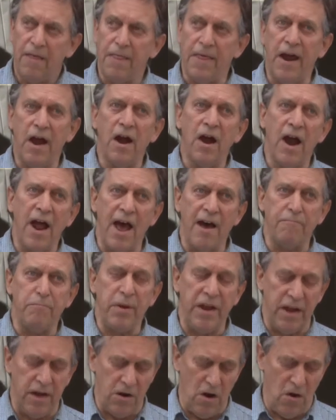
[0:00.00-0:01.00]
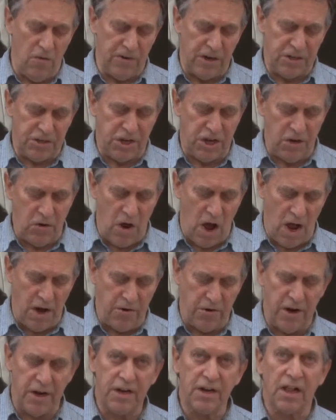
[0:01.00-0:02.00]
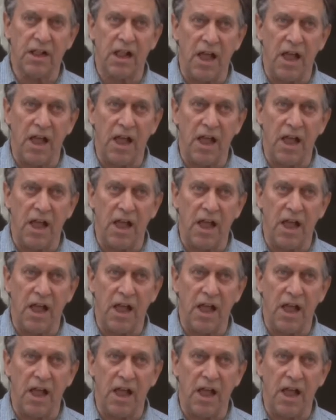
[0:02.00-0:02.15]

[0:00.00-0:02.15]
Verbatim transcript: There have been over 200